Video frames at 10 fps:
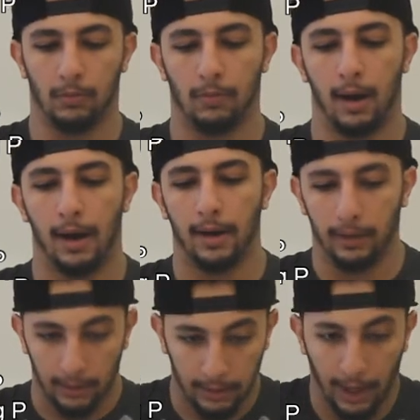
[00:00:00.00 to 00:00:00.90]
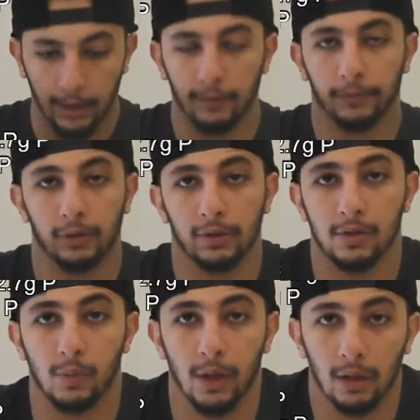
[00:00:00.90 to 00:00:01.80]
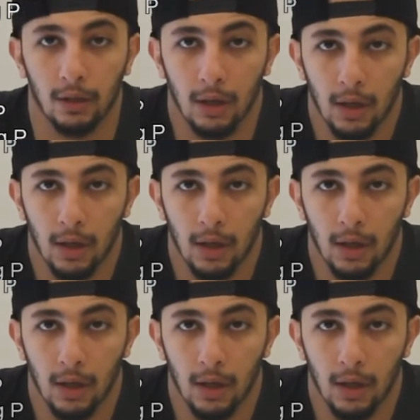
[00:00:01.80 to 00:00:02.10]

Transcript: my diet for this week.